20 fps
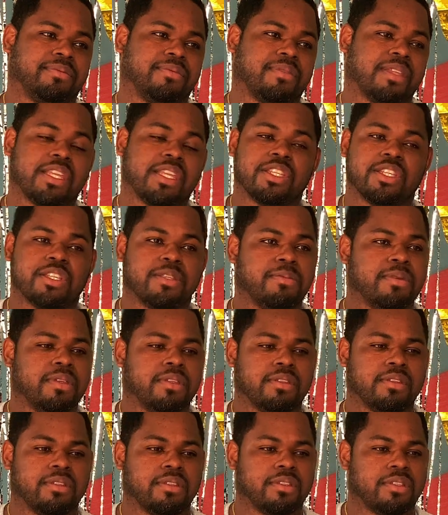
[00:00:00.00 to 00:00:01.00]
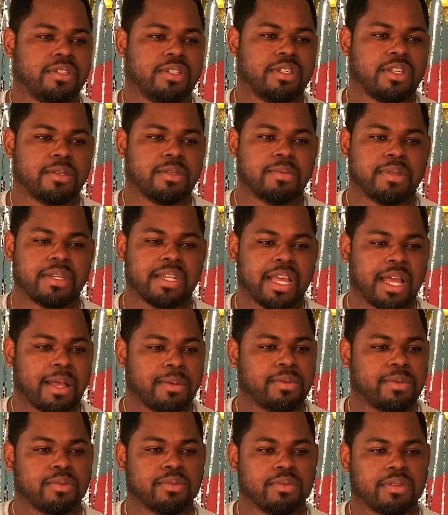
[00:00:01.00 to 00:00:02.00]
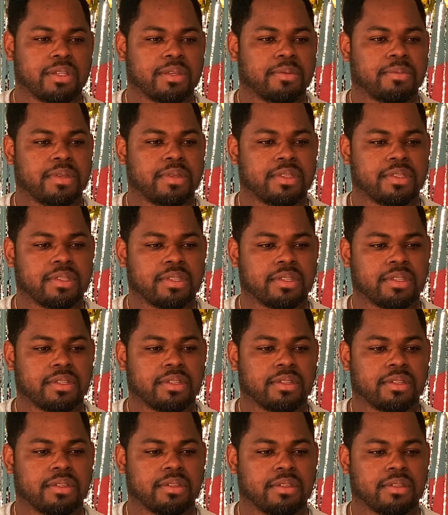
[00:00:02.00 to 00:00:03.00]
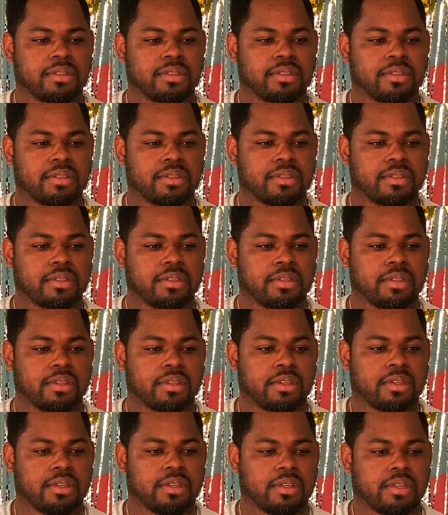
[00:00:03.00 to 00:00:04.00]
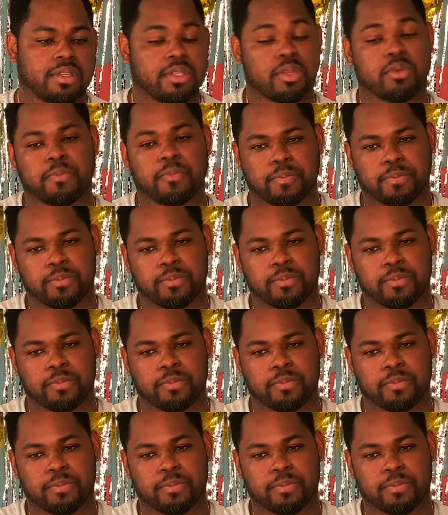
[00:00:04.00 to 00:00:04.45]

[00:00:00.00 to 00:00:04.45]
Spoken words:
It's just been absolutely amazing. So